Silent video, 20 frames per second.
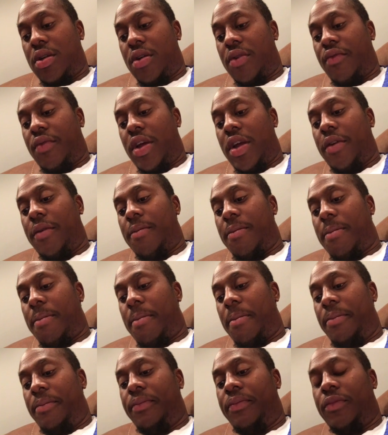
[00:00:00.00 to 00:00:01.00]
All right.
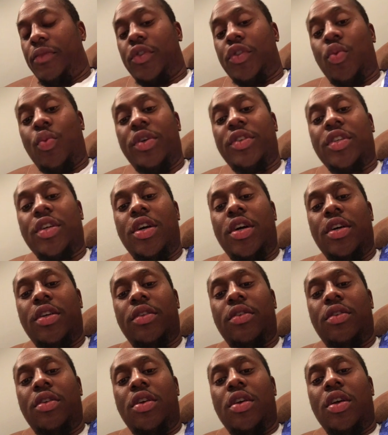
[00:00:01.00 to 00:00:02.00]
So what's
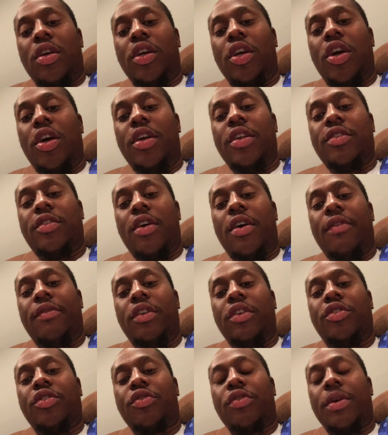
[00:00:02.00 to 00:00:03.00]
good? Good is of
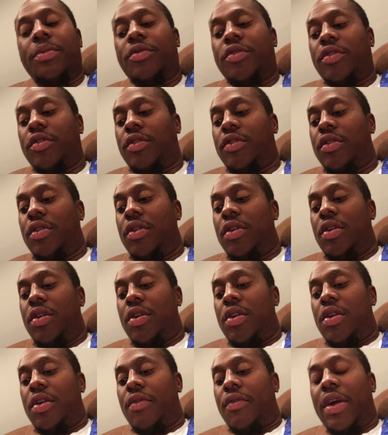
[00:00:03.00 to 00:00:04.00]
these scriptures,
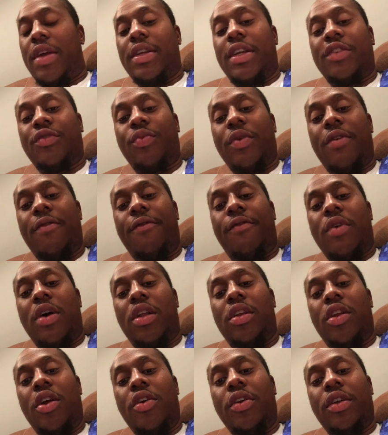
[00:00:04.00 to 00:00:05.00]
right? That's written for
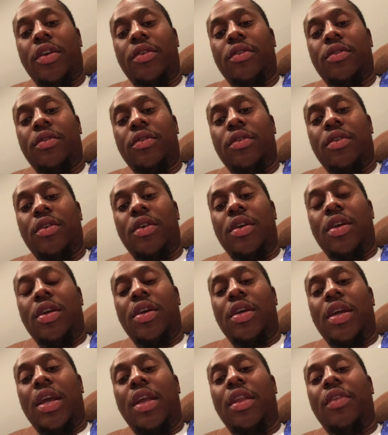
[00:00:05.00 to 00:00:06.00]
our learning.
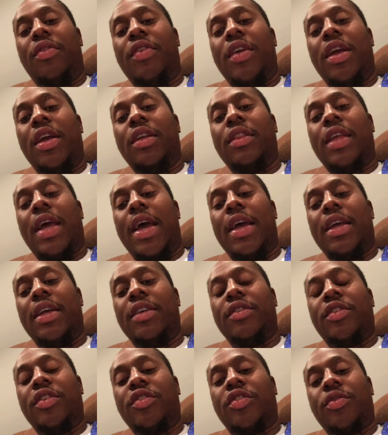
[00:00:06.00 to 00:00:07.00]
Anything that
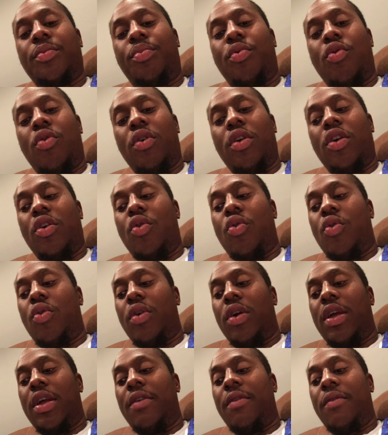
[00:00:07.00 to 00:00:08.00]
is in support
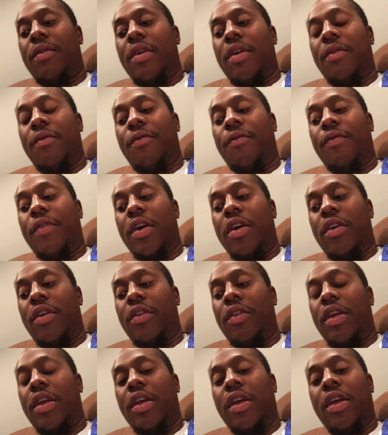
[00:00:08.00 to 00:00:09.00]
or in in,
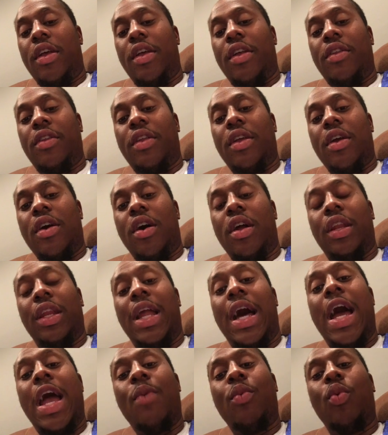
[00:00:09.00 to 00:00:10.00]
in, in
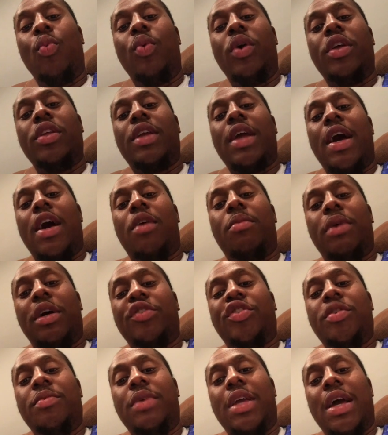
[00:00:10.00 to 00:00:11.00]
aligned with what Yahweh
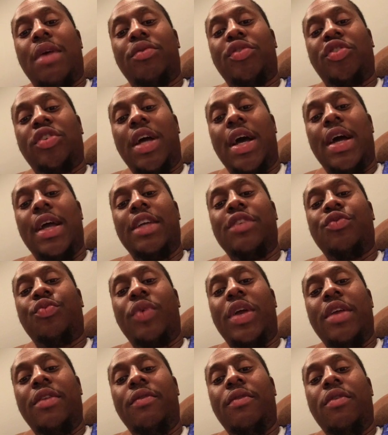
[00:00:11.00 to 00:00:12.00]
Shem Yahweh Shai has
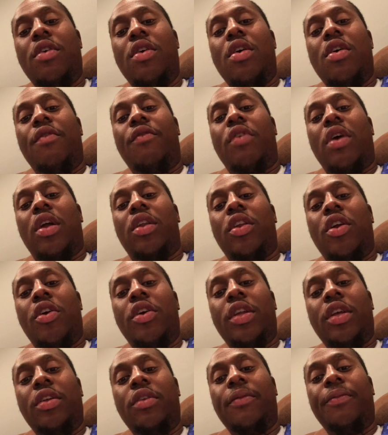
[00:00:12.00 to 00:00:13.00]
written for our
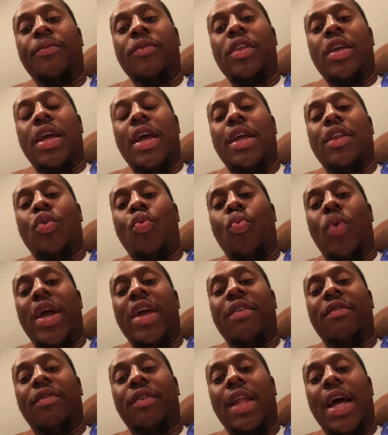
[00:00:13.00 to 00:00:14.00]
learning and the
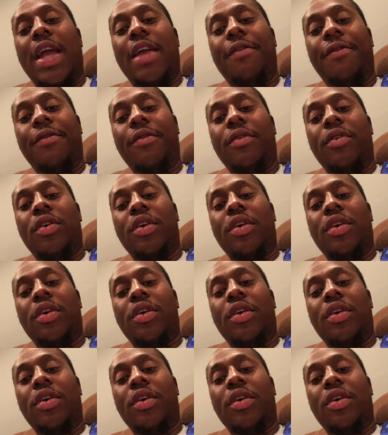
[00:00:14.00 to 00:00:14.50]
way of life